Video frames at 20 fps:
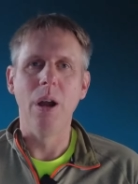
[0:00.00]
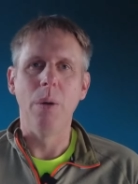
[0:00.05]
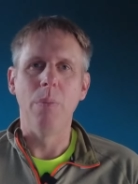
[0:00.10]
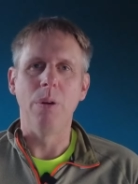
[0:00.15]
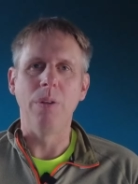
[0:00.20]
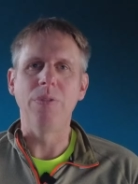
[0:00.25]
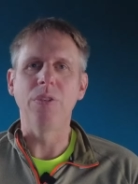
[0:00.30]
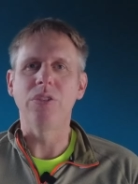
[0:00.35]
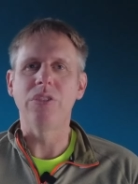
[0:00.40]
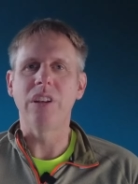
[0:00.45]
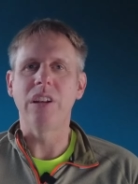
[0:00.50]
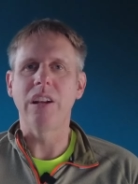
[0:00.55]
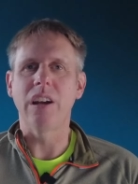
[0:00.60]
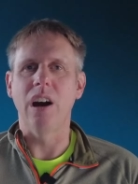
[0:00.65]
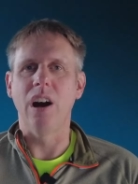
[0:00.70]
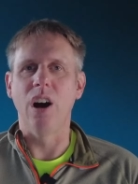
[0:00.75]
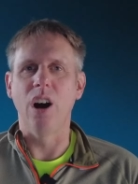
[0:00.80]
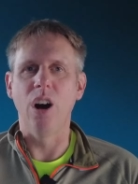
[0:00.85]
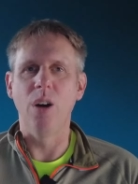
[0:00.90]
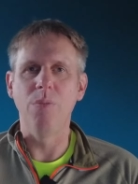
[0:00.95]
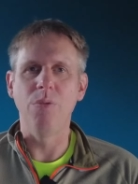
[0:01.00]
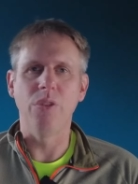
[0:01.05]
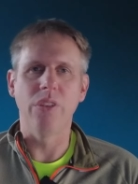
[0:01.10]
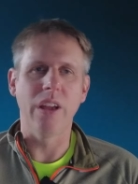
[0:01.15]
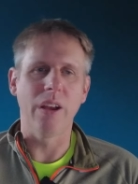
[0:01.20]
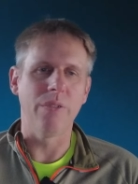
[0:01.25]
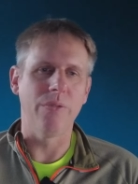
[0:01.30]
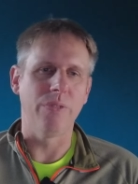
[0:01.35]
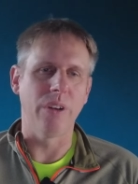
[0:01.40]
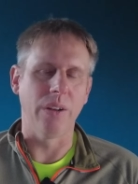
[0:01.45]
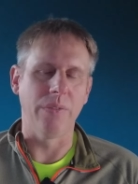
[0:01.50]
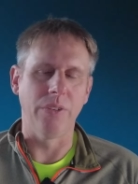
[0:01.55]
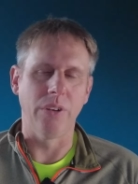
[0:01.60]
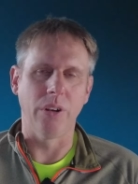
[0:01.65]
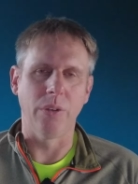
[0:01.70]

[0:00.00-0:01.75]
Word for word: But if you're sitting at home, you're there in front of your